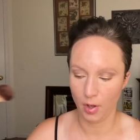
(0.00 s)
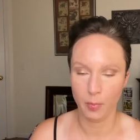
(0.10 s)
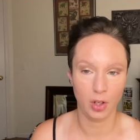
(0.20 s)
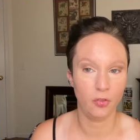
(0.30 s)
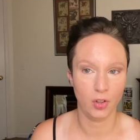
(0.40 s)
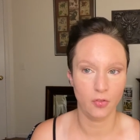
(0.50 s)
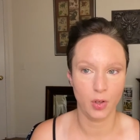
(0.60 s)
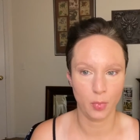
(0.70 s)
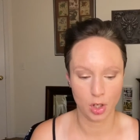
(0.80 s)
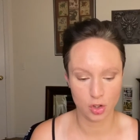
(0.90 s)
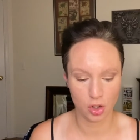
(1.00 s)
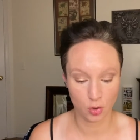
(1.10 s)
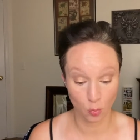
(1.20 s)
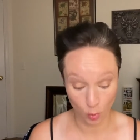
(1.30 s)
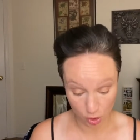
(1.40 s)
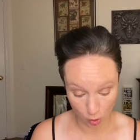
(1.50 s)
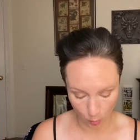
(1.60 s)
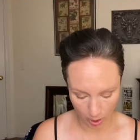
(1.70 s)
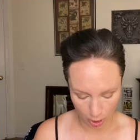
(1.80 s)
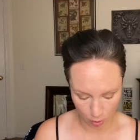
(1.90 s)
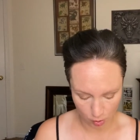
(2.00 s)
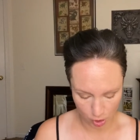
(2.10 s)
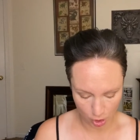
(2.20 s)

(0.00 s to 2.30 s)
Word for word: a big fluffy brush, which is what I used